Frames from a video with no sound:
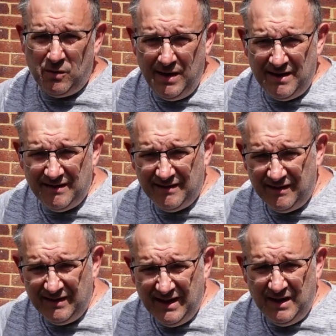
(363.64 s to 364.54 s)
quid.
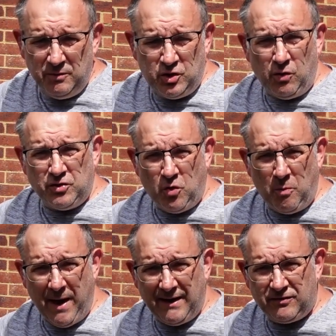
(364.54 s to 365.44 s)
Sure, I saw
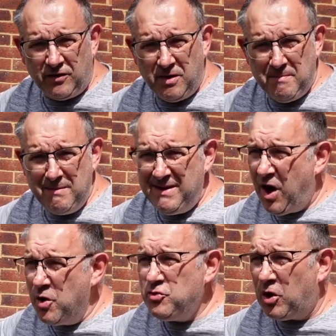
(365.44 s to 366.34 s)
bags for maybe
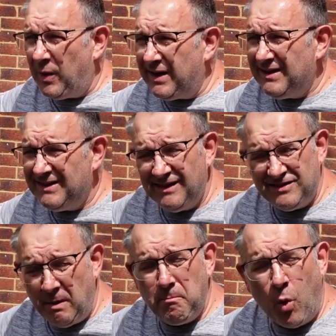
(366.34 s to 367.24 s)
100 quid at
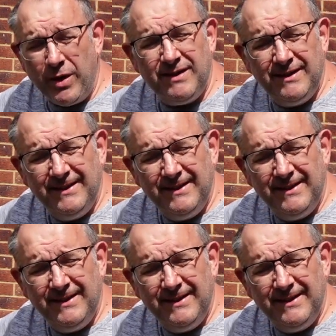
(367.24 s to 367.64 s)
some point.